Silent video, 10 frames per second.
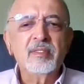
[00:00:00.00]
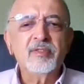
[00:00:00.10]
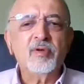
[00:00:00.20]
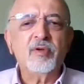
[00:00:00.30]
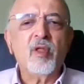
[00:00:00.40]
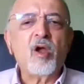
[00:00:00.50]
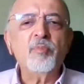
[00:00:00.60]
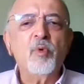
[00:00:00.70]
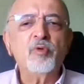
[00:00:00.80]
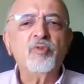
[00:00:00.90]
so a lot
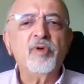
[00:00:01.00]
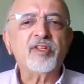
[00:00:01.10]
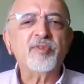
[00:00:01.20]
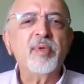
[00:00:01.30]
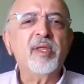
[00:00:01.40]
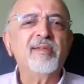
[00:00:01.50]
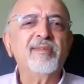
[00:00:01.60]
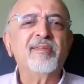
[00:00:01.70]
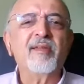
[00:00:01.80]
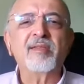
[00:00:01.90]
more through
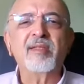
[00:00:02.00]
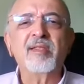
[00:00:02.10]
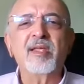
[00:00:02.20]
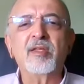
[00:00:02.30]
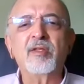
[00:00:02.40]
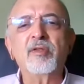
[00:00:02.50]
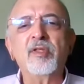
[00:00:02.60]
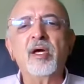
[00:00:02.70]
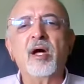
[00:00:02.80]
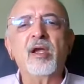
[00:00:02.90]
experience rather than
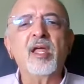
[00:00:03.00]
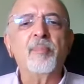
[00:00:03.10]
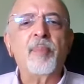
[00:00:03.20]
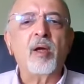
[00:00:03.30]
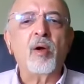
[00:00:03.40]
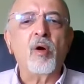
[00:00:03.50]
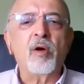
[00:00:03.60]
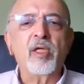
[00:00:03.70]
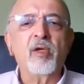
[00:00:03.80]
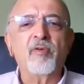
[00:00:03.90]
the earlier
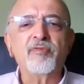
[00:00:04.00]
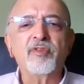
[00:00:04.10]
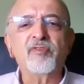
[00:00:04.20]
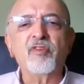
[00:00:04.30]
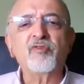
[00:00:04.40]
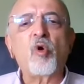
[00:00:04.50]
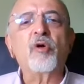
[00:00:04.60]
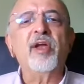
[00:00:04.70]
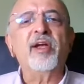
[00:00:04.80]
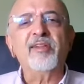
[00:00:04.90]
pedagogy of just the
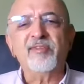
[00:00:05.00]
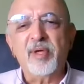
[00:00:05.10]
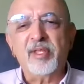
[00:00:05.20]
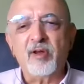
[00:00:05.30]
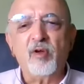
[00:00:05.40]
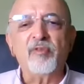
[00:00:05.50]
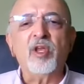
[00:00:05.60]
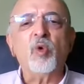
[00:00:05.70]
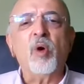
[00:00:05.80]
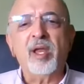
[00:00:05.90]
socrates method of
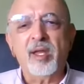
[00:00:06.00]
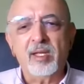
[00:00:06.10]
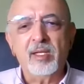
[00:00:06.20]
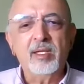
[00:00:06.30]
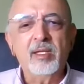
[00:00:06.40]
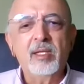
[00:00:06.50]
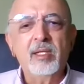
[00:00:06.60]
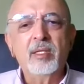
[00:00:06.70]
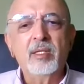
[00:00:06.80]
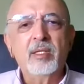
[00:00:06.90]
inquiry
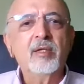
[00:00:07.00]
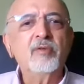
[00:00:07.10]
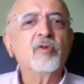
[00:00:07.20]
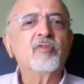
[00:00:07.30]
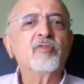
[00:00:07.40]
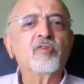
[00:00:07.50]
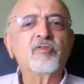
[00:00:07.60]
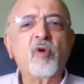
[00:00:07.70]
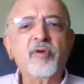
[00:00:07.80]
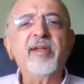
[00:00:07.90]
the, the
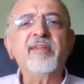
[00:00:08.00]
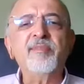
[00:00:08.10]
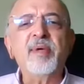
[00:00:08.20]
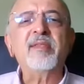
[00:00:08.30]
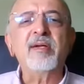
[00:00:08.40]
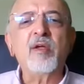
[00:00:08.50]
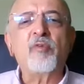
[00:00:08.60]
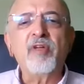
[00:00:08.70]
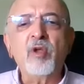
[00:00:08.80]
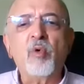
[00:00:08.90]
socrates method
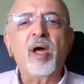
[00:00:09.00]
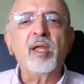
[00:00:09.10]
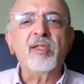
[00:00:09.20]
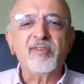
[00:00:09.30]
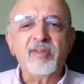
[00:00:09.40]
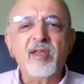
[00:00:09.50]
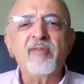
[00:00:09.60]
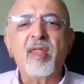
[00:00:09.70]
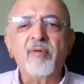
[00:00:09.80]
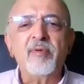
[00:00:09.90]
of inquiry is still
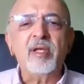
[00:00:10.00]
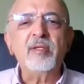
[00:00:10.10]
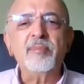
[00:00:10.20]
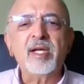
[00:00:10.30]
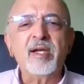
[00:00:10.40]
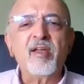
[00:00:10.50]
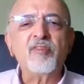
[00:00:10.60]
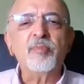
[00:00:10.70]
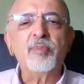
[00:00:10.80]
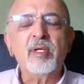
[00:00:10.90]
relevant but it has
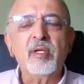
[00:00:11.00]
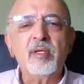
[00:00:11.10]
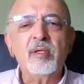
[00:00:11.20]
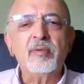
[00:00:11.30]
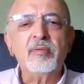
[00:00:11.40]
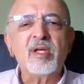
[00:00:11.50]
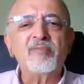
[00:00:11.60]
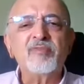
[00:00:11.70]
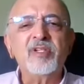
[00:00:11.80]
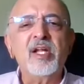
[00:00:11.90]
to be
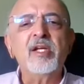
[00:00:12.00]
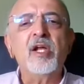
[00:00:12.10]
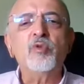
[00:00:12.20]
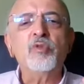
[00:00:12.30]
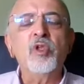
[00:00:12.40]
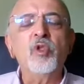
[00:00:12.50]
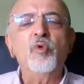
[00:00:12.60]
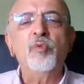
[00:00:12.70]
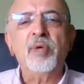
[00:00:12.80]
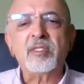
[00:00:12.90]
dovetailed into the
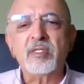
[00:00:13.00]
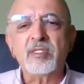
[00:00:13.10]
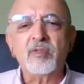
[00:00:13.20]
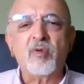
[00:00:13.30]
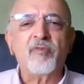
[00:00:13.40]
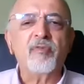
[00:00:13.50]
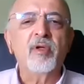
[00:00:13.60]
new methods of